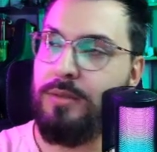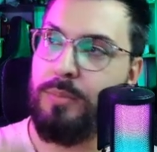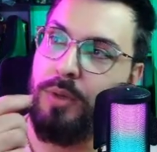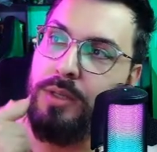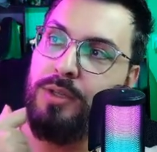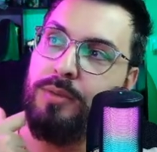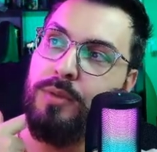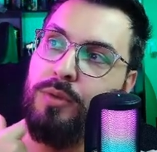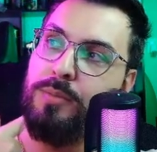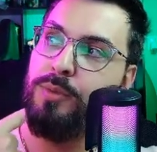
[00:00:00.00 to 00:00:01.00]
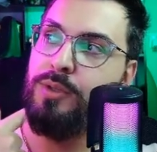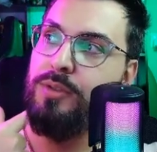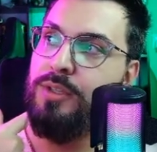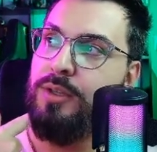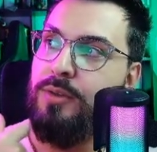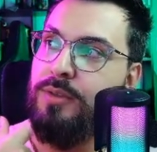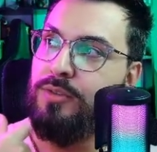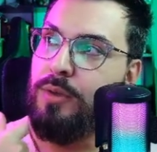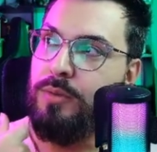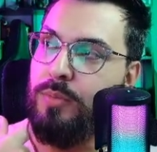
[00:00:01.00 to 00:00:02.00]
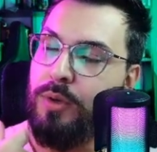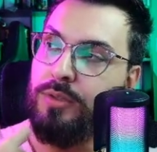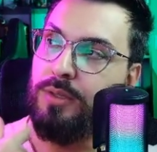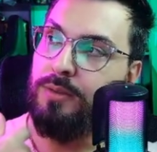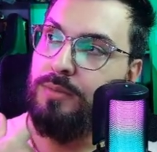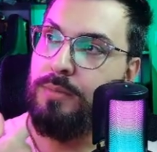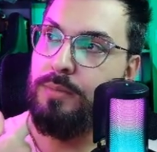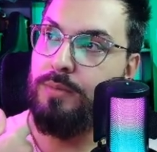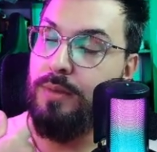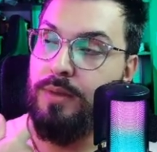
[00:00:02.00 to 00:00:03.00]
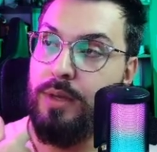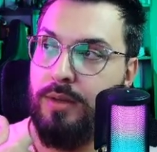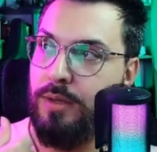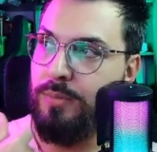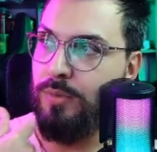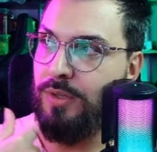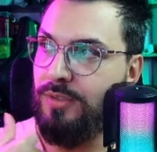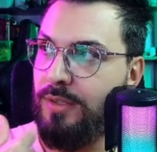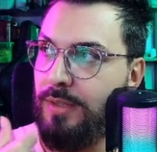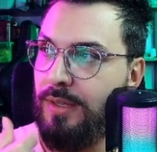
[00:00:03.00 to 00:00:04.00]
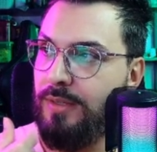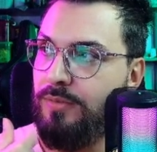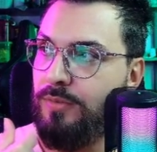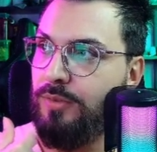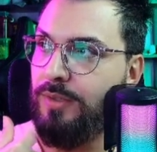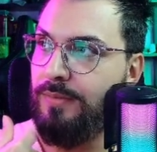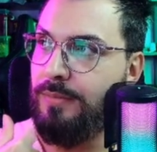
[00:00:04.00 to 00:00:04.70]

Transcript: the project first because here it's on the project. Another project I have, all right?